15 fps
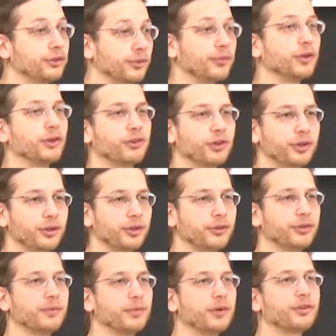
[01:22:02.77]
Subversion.
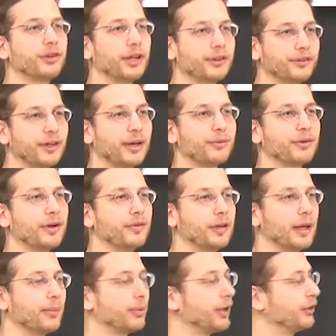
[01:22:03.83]
Subversion has time travel
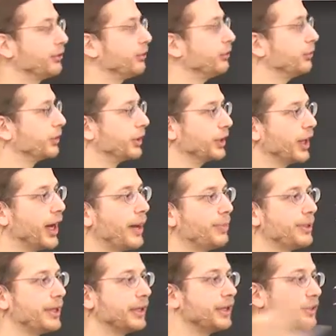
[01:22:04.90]
operations. You can
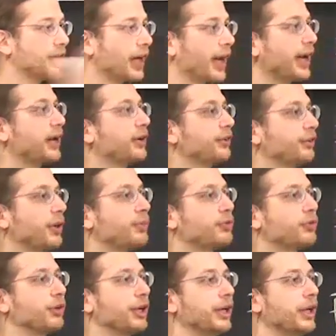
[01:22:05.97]
copy an entire
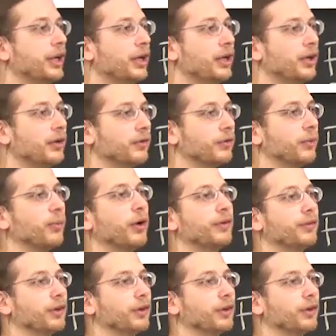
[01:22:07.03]
subtree from one